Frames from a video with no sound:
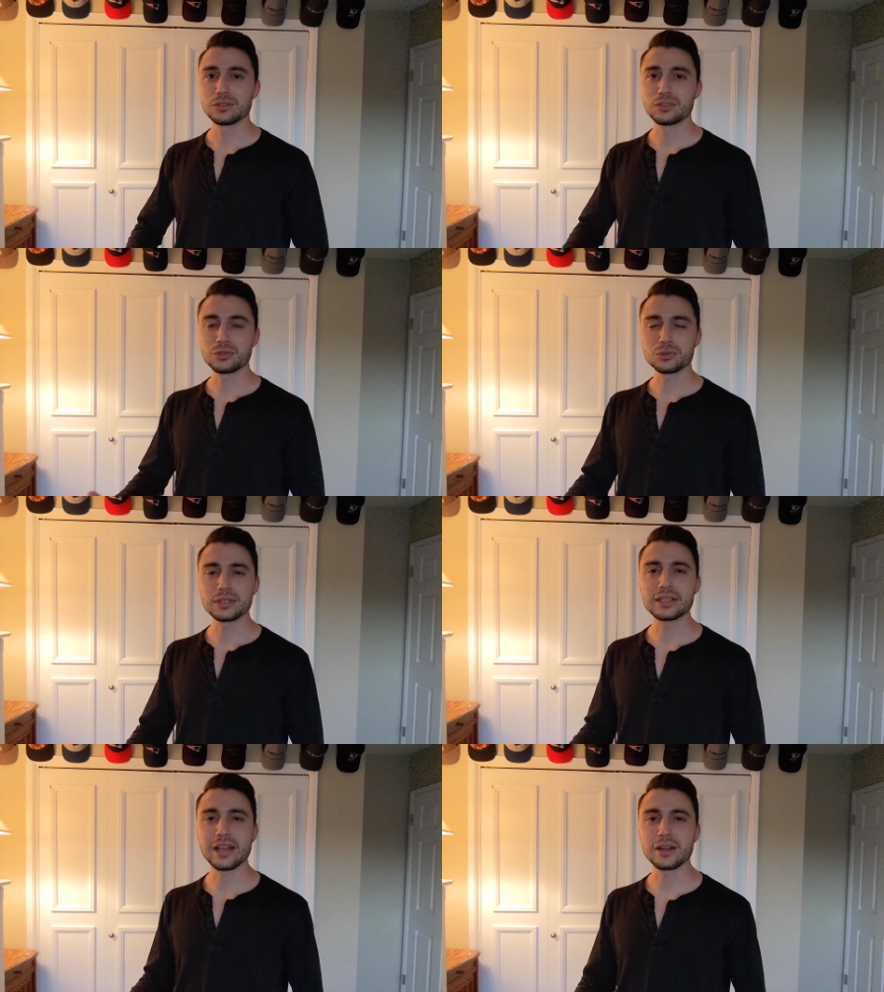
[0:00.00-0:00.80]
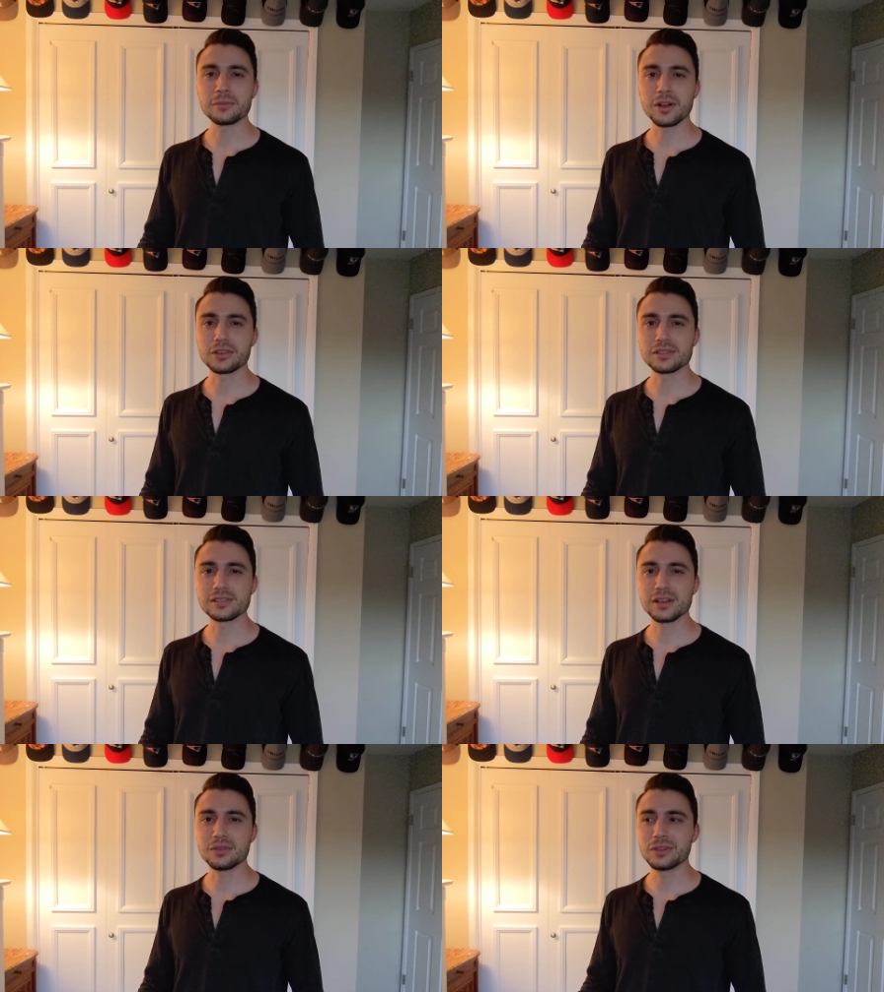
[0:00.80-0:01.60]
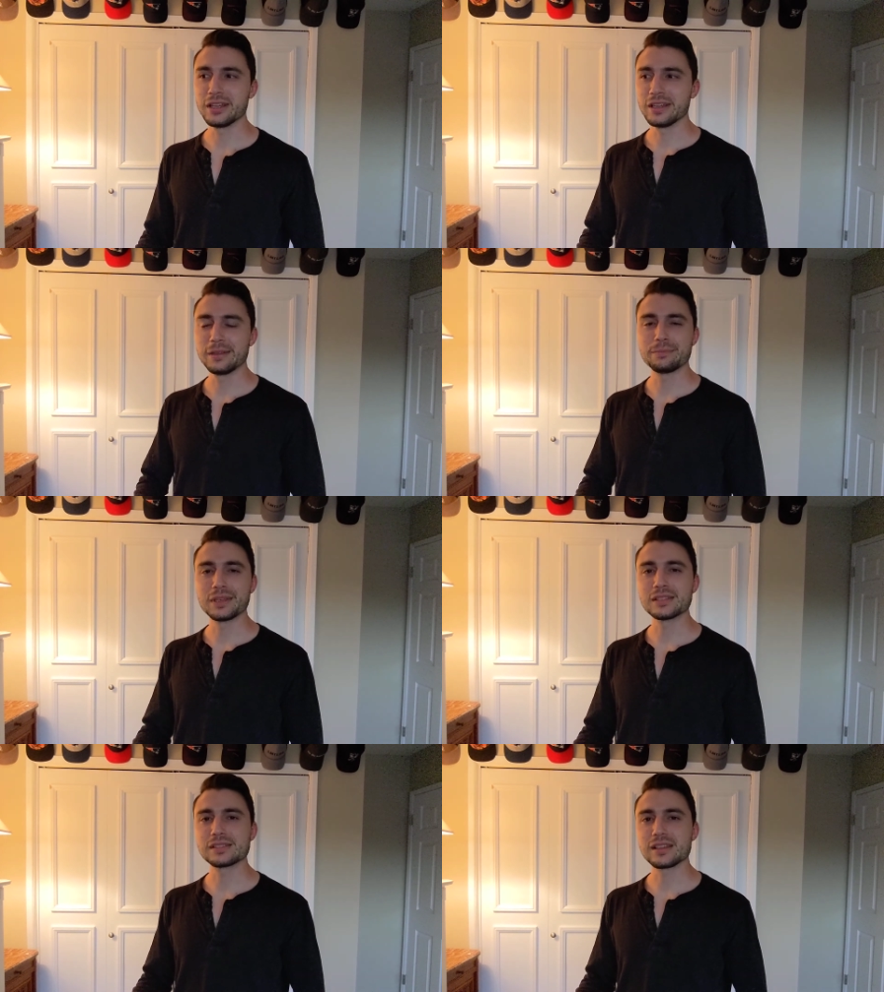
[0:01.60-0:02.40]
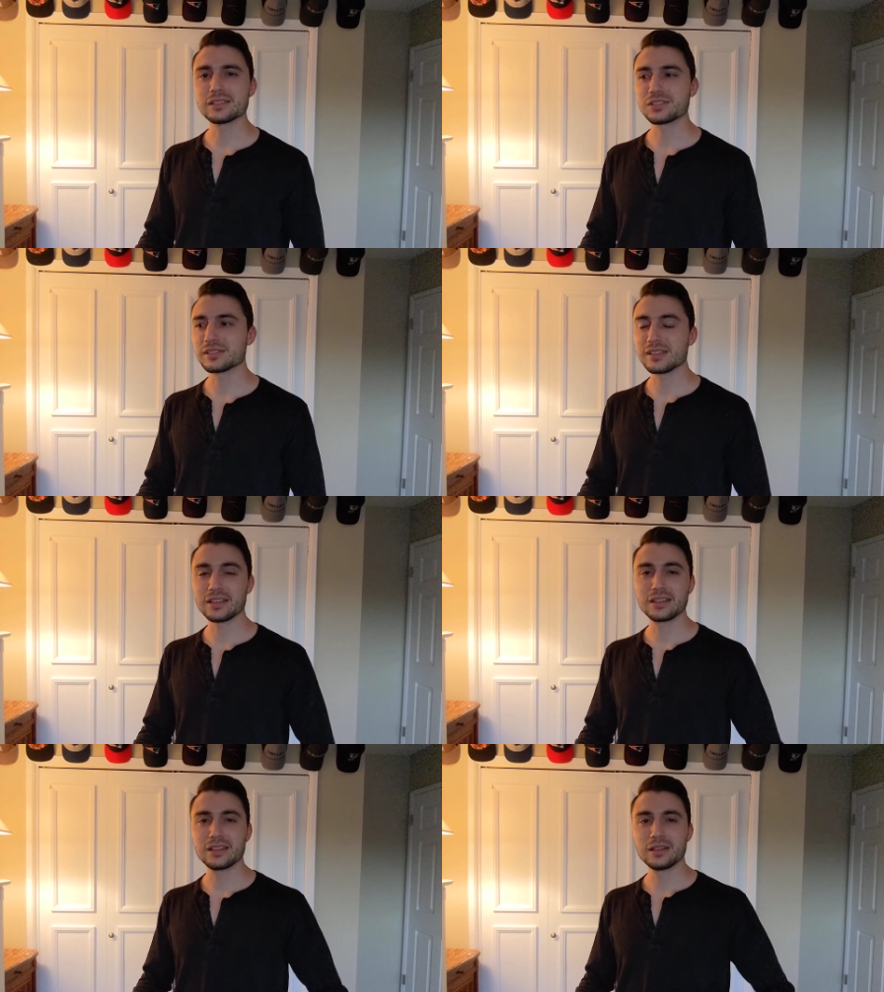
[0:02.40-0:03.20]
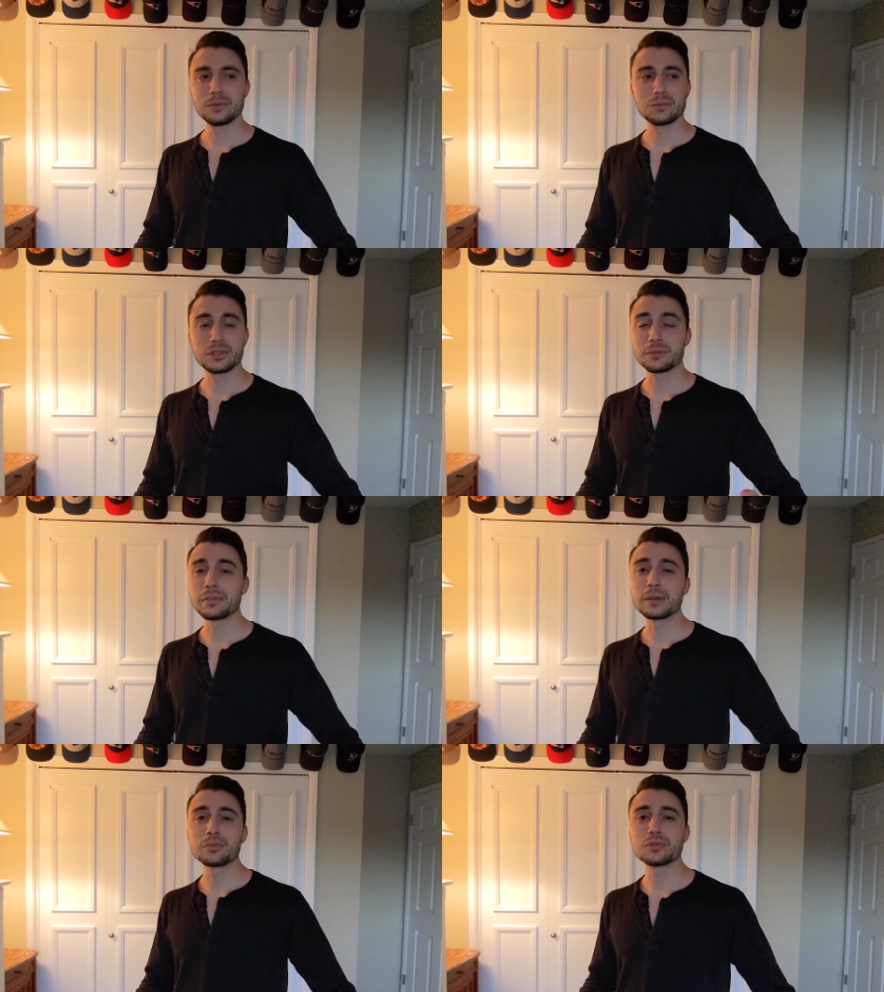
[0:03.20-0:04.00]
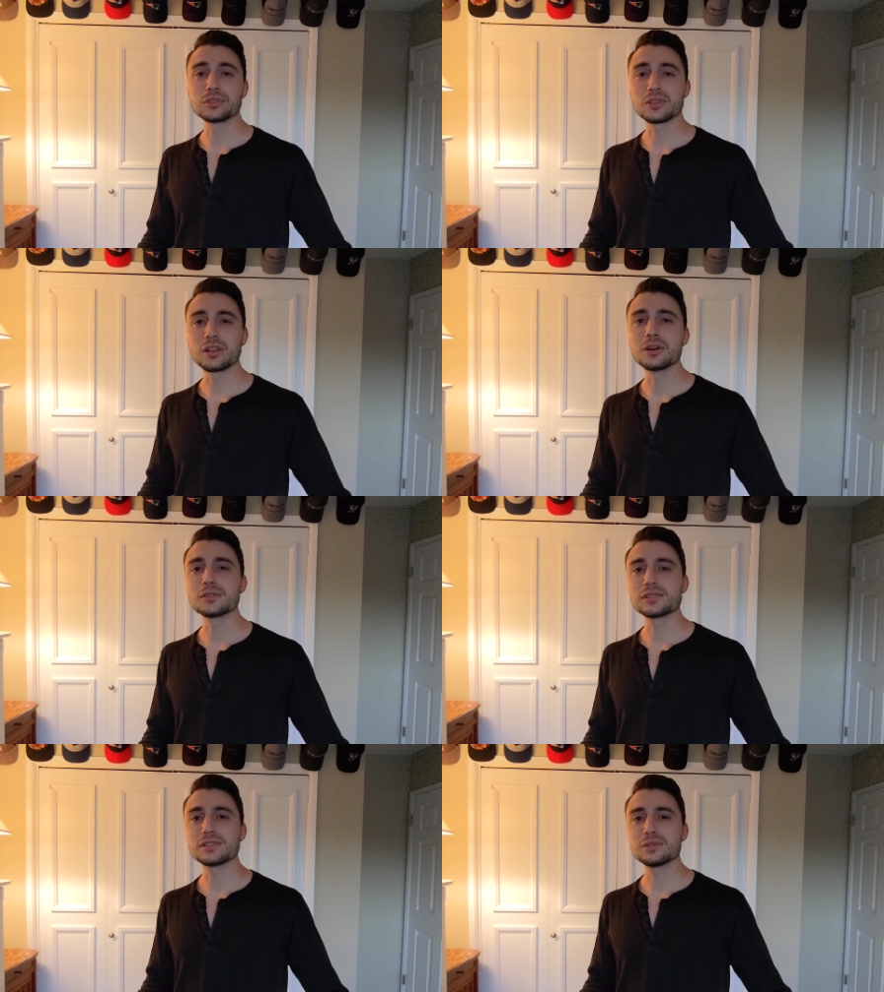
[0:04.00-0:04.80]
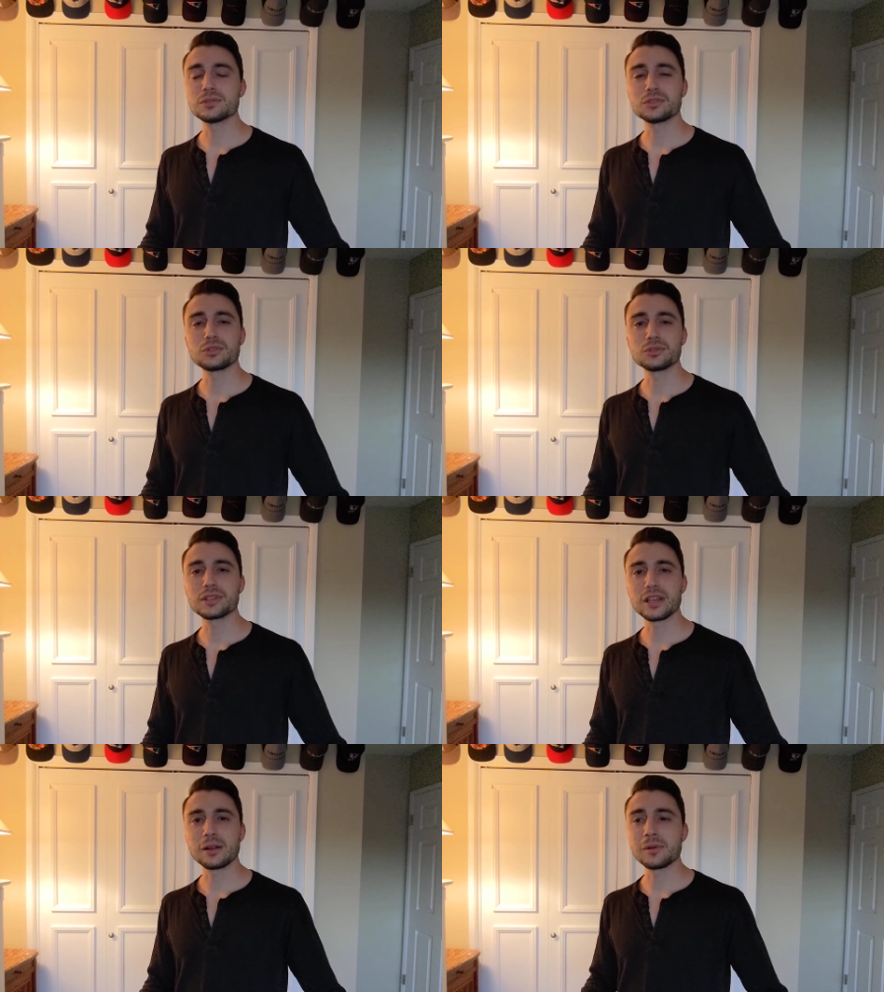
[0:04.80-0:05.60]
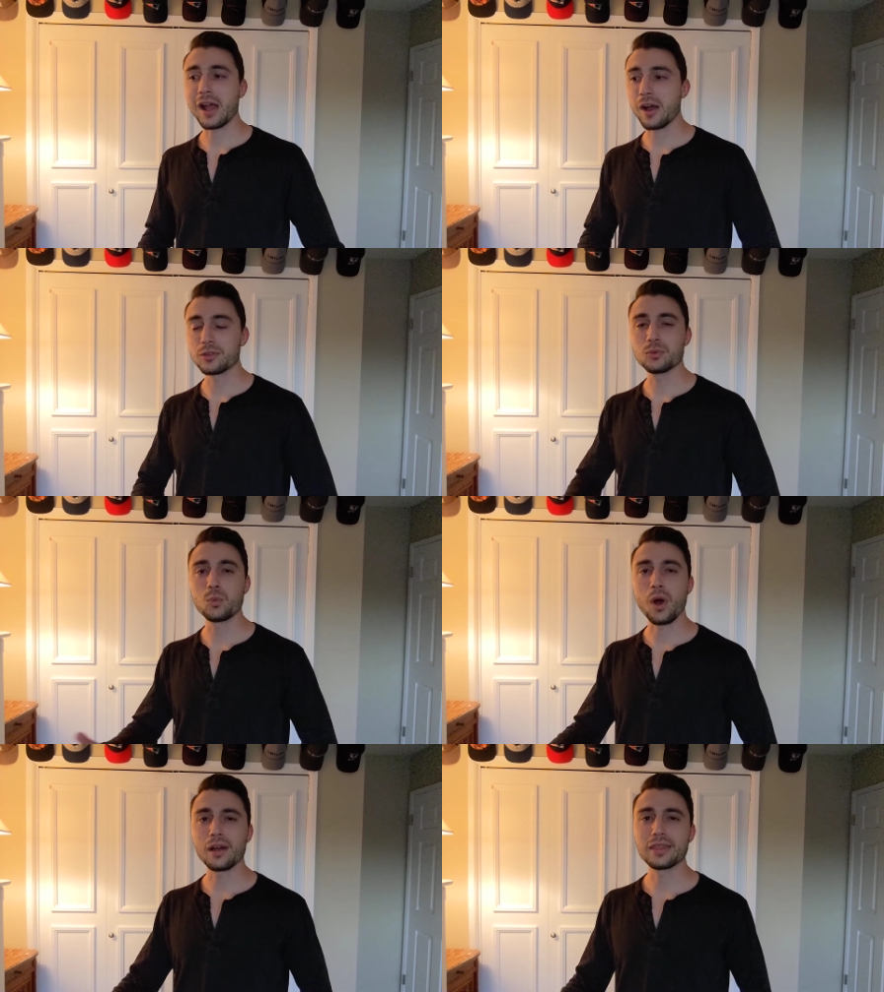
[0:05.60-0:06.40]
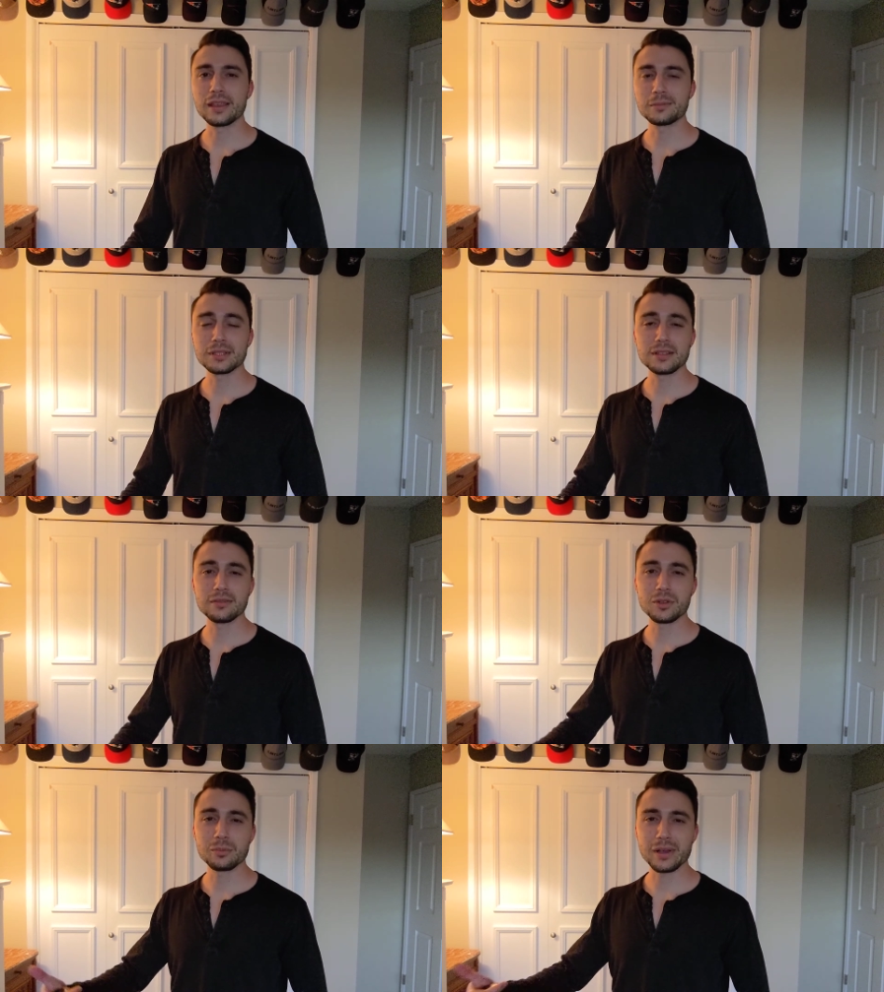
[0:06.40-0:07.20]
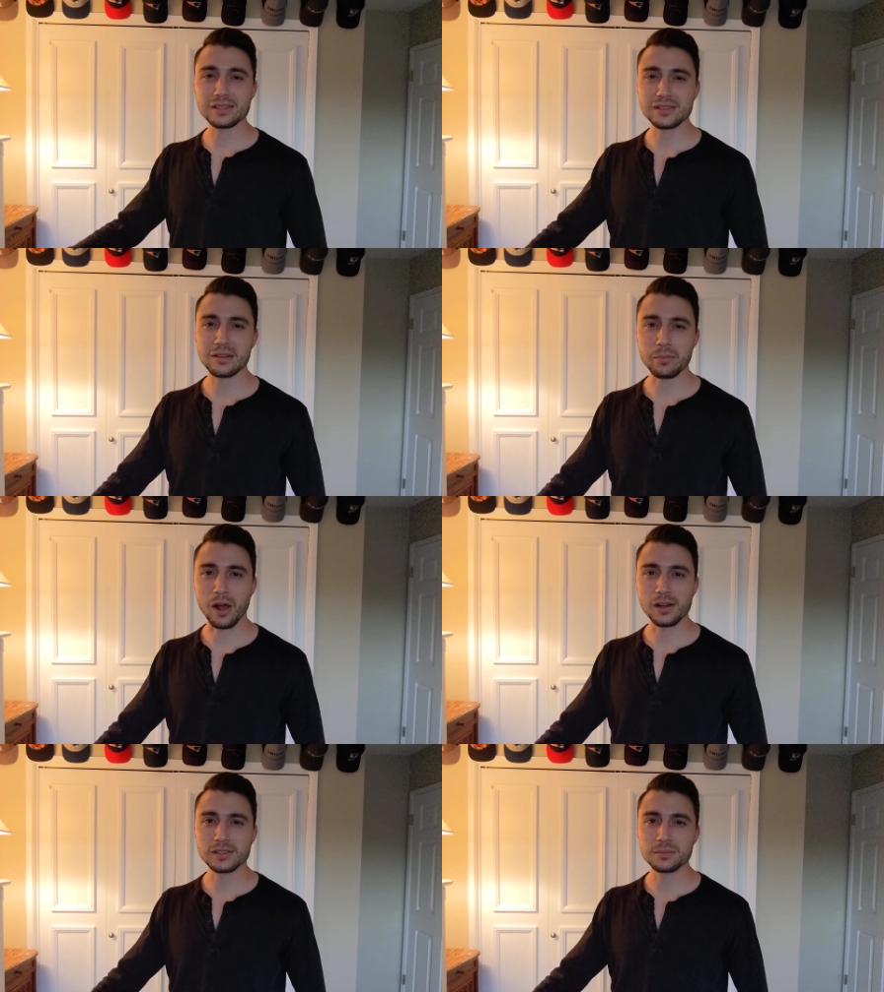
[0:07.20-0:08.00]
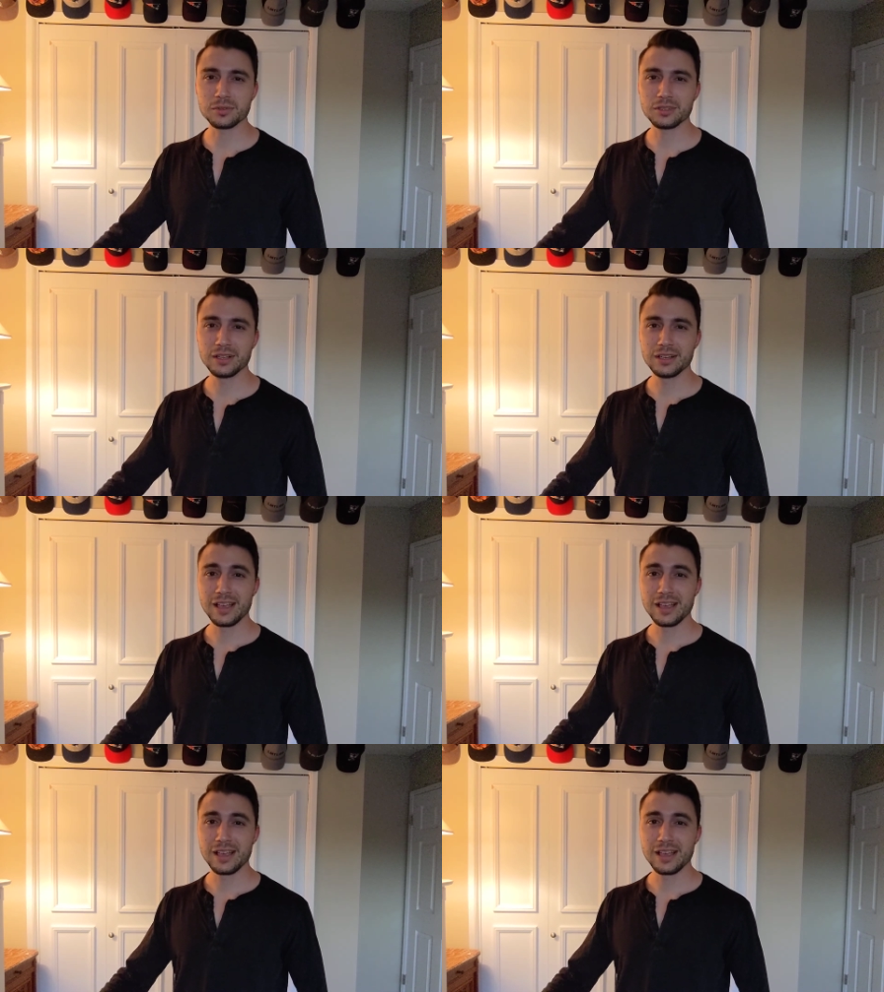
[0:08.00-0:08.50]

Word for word: you truly care about yourself, it means that just like with the people you're close to and you truly care about, how you want them to live their best life possible,